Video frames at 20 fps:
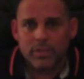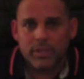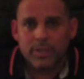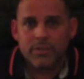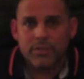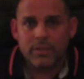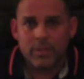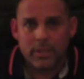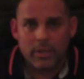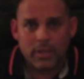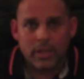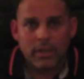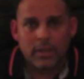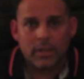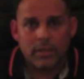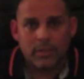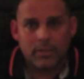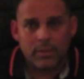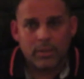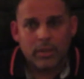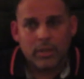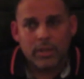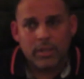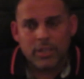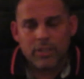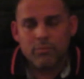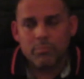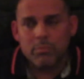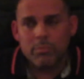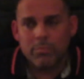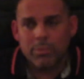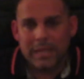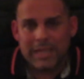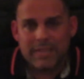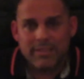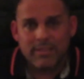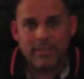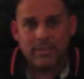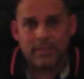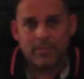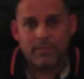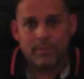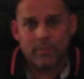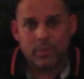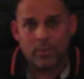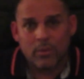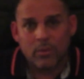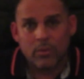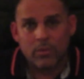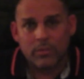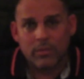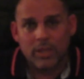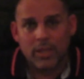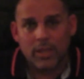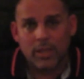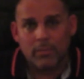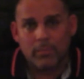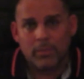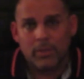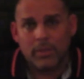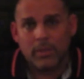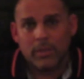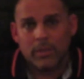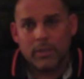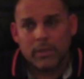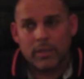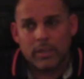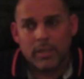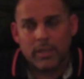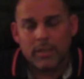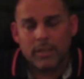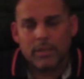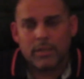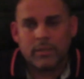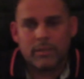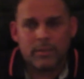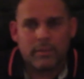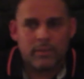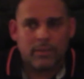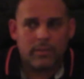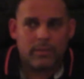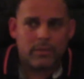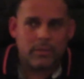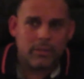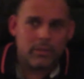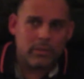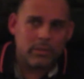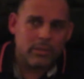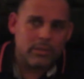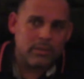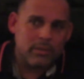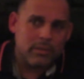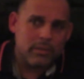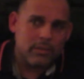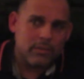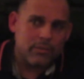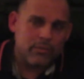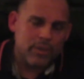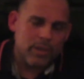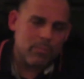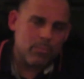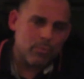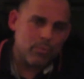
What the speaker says: here and there. Like he's been placing for a long time. In the Red